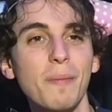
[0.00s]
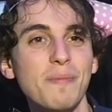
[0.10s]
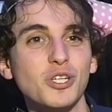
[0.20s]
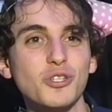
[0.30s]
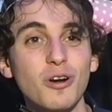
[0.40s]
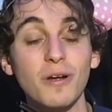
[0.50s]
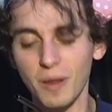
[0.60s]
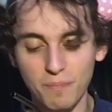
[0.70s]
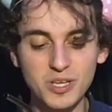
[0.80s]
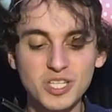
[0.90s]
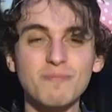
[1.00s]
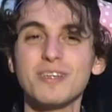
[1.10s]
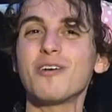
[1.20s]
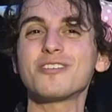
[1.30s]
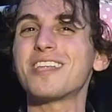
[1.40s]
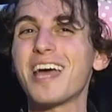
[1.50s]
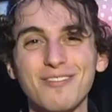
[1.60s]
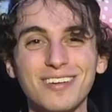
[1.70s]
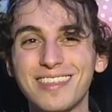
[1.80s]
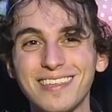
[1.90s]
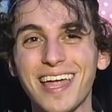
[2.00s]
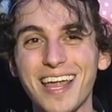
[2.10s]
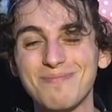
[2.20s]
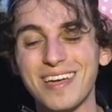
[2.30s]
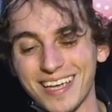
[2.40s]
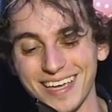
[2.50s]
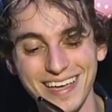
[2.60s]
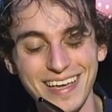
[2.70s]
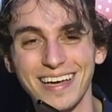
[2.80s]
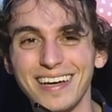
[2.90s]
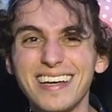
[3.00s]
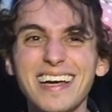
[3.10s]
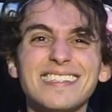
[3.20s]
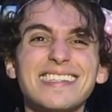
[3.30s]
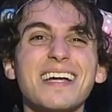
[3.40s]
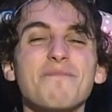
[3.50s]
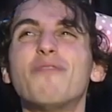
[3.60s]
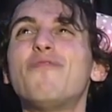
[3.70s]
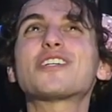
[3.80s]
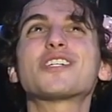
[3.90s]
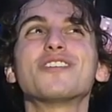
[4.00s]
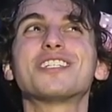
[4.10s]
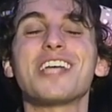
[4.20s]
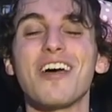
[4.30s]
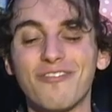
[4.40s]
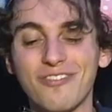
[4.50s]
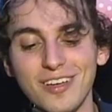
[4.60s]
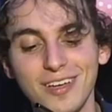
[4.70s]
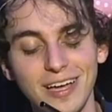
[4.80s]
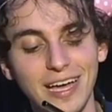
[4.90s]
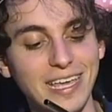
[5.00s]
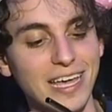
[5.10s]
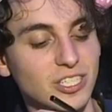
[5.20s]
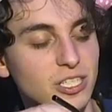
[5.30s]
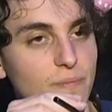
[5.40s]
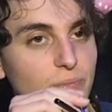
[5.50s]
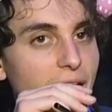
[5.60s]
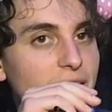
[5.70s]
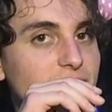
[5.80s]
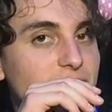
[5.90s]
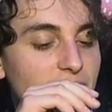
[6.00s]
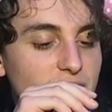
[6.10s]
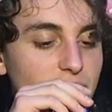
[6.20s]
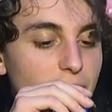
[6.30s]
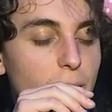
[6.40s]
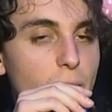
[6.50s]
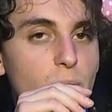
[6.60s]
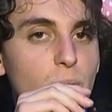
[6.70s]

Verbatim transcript: I'm not sure. A piece of me goes into everything that I make. Uh, it's like a professional chef, I guess. How does it taste, though?